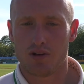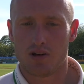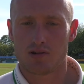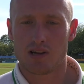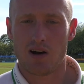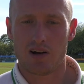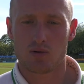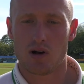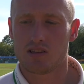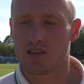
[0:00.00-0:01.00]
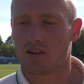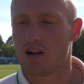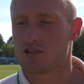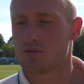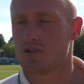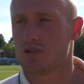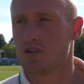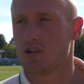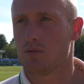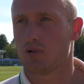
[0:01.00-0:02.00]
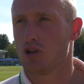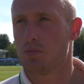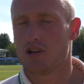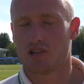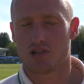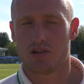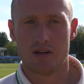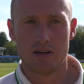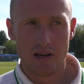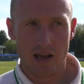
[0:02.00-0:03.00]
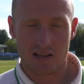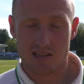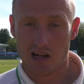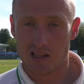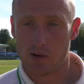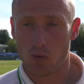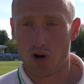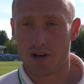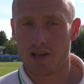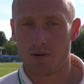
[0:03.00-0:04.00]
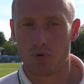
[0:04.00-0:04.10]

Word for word: Uh, shout out to Andy, the groundsman, um, got the pitch exactly how we wanted it.